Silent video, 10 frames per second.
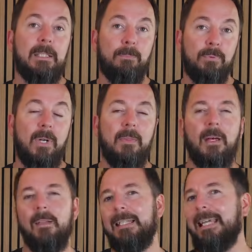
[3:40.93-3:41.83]
its
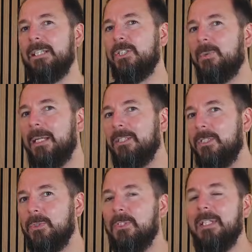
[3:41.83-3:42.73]
brother, the H2S
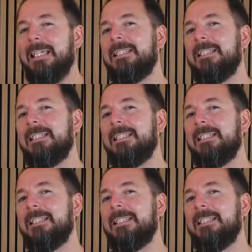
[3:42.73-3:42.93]
uses a